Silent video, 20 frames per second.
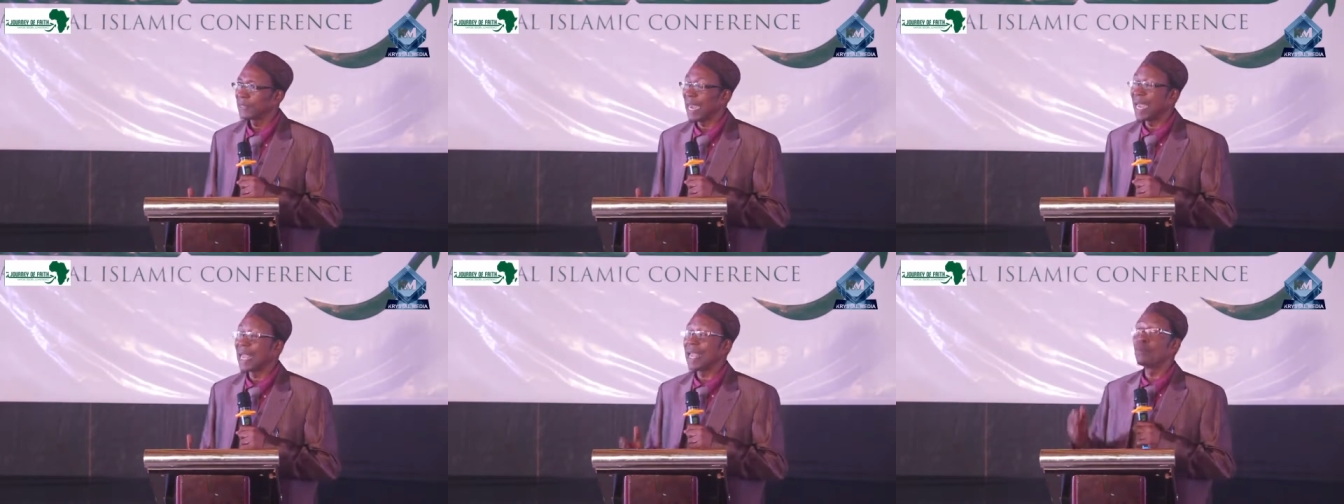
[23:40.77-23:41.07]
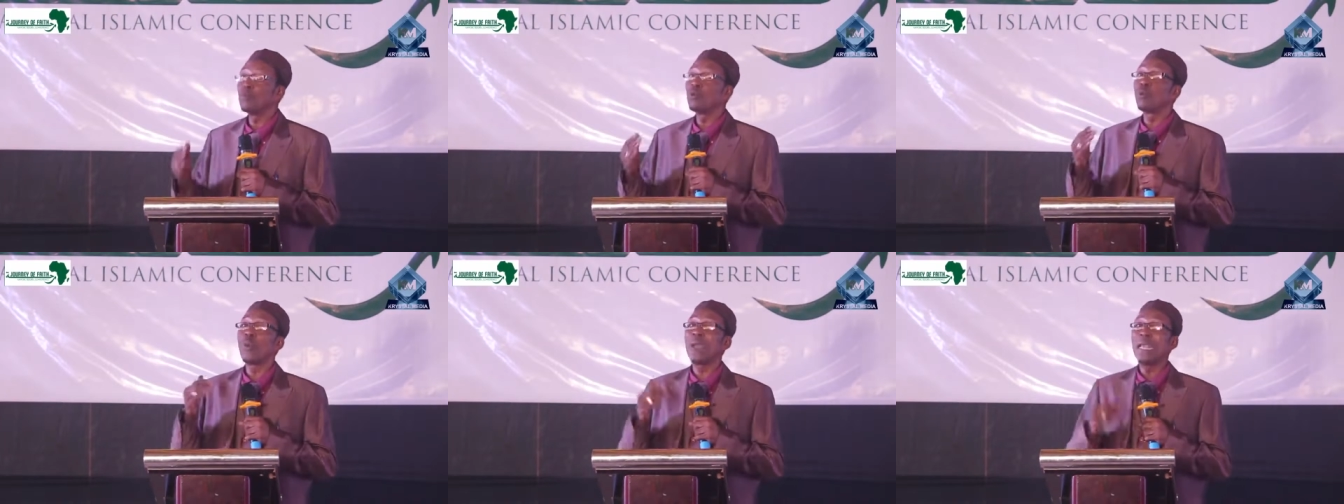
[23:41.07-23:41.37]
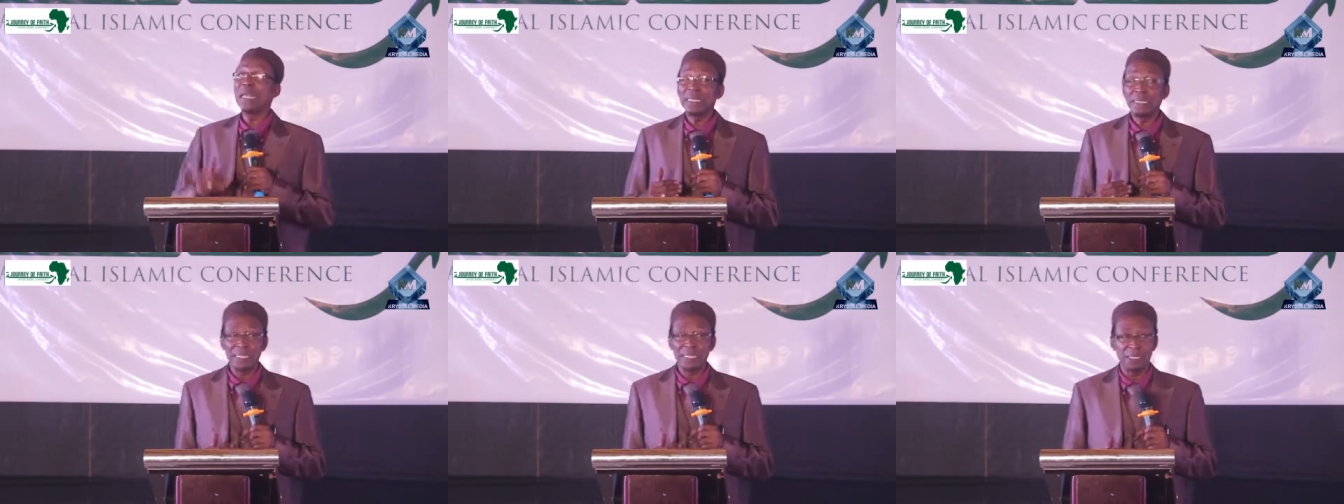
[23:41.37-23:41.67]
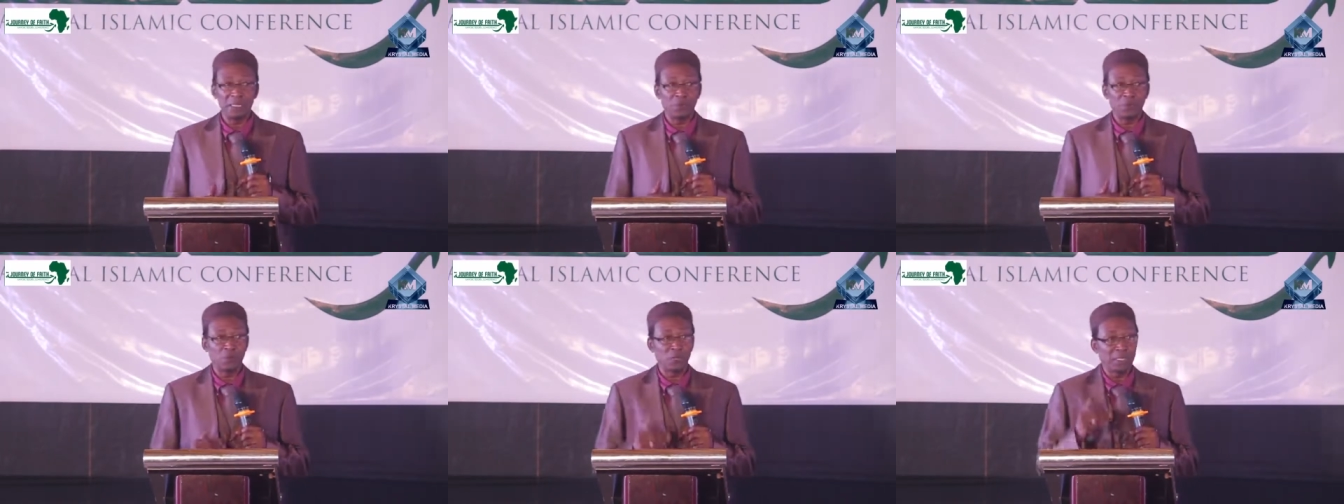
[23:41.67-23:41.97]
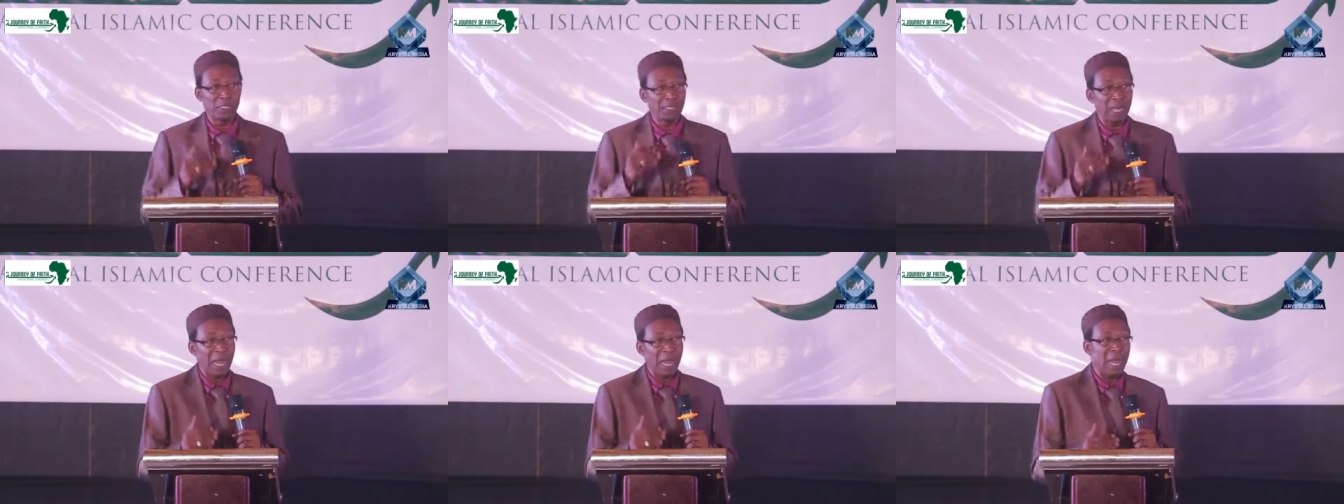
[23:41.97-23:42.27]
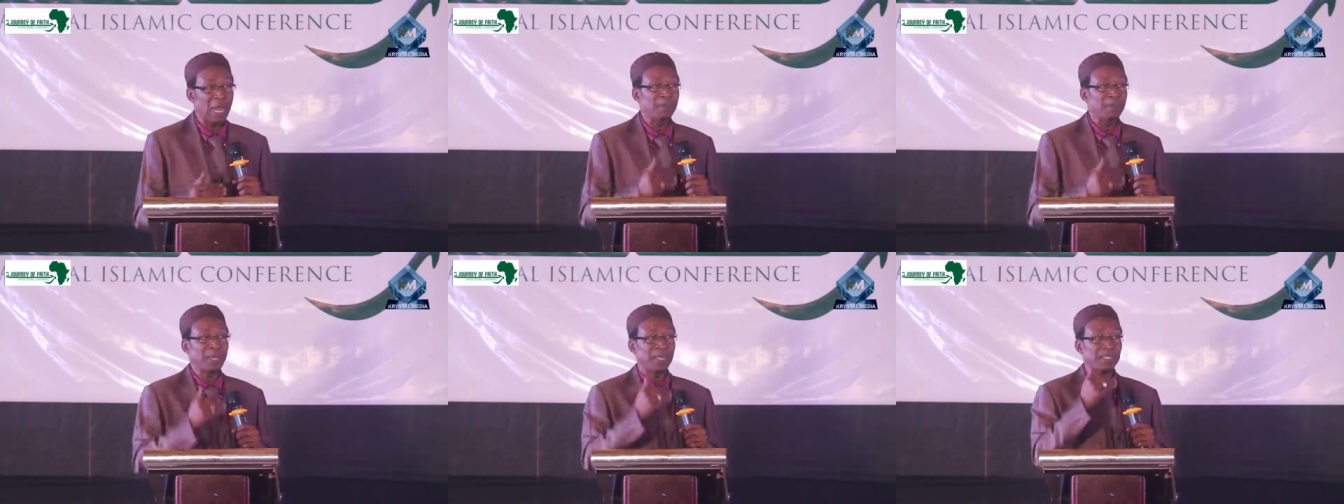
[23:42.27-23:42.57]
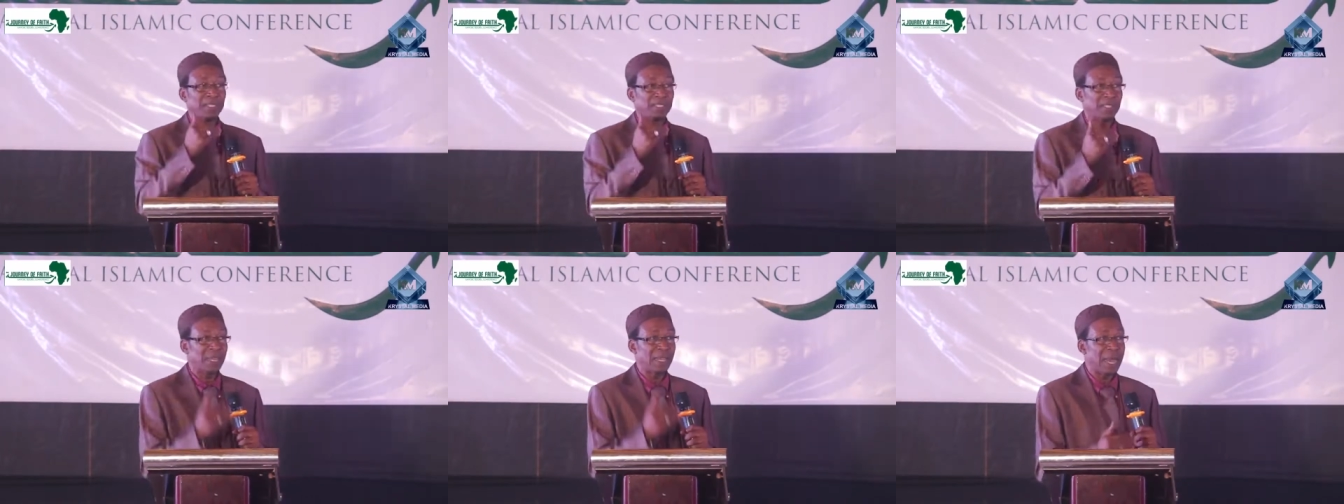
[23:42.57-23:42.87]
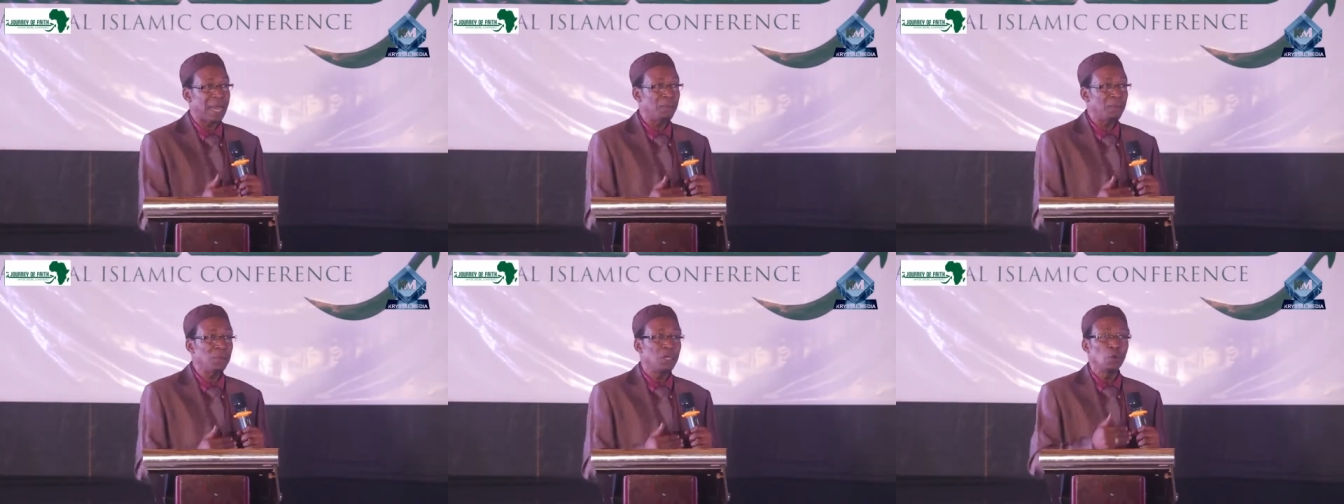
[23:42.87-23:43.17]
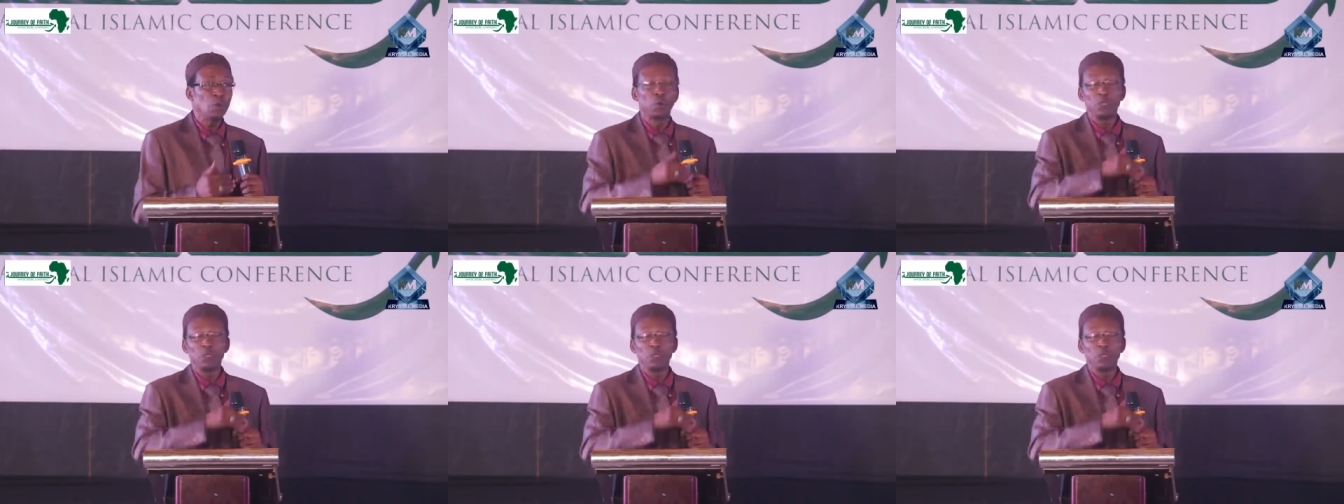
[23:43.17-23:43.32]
I am waiting for the time that Islam